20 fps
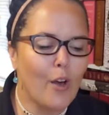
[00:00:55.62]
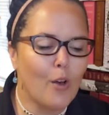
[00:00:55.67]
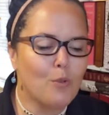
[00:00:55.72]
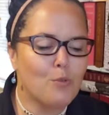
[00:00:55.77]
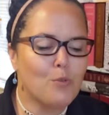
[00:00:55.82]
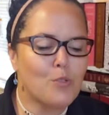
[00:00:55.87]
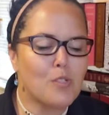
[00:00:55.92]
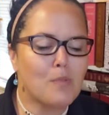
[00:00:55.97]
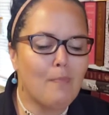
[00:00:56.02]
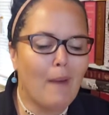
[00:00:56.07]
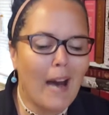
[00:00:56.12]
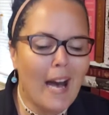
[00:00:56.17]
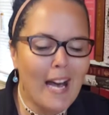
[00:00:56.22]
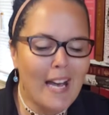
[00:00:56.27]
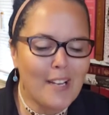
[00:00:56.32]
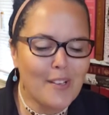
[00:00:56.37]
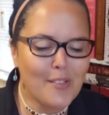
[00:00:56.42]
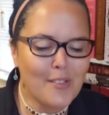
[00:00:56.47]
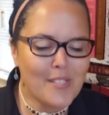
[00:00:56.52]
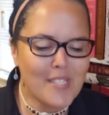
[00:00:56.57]
who
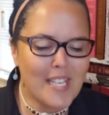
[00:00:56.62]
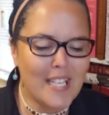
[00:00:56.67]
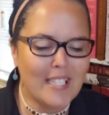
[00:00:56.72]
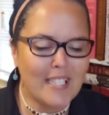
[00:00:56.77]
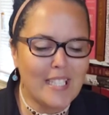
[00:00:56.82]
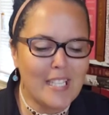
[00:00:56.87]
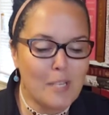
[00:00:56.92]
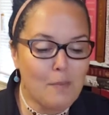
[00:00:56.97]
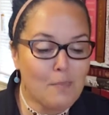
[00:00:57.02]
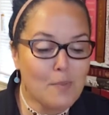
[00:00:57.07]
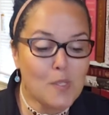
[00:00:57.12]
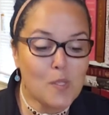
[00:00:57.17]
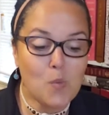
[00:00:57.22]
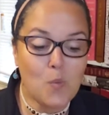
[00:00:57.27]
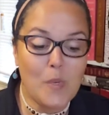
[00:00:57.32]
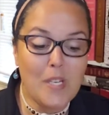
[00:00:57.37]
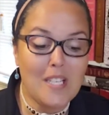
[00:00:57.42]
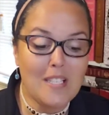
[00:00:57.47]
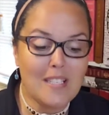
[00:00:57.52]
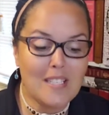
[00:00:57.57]
smiles and keeps
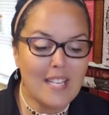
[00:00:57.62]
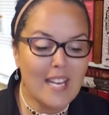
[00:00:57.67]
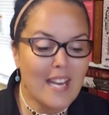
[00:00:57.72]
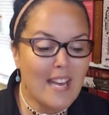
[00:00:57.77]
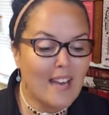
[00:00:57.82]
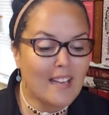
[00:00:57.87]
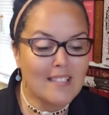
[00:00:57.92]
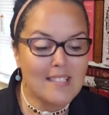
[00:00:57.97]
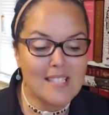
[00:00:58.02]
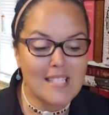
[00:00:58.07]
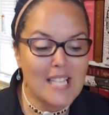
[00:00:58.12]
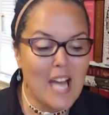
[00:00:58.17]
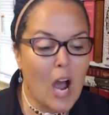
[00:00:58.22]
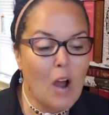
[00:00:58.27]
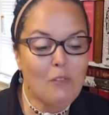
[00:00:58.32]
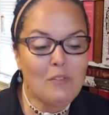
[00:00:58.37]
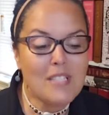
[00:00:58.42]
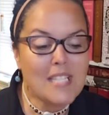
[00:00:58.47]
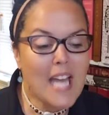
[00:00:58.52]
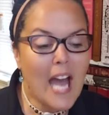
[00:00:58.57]
sweet and does
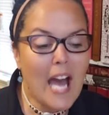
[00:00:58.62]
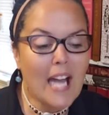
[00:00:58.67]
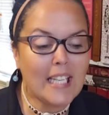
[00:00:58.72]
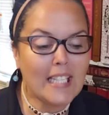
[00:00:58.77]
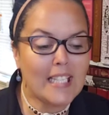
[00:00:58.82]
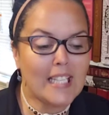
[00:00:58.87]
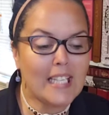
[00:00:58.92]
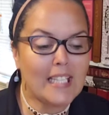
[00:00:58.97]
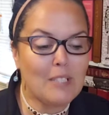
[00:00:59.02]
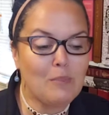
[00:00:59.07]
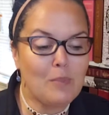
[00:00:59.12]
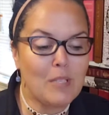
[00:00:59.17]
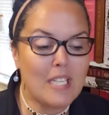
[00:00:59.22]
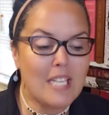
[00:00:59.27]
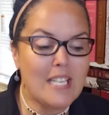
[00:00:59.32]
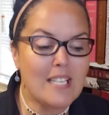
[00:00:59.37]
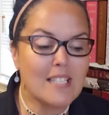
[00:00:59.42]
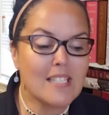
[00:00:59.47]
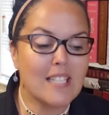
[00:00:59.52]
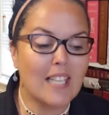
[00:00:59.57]
not retaliate when
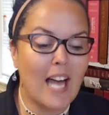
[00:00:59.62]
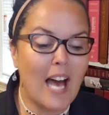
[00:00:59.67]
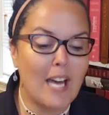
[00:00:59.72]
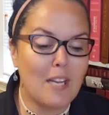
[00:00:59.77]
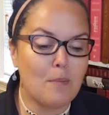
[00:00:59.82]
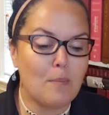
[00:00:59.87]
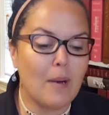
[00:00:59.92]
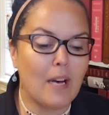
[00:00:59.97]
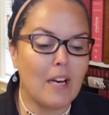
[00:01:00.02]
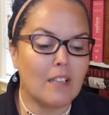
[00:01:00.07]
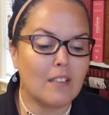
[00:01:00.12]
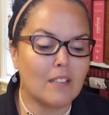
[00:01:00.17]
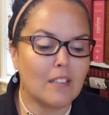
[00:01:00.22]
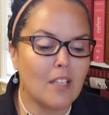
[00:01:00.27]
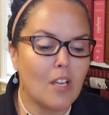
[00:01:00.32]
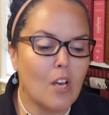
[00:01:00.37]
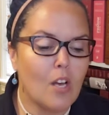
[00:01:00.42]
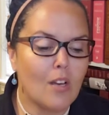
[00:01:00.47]
he is lied about,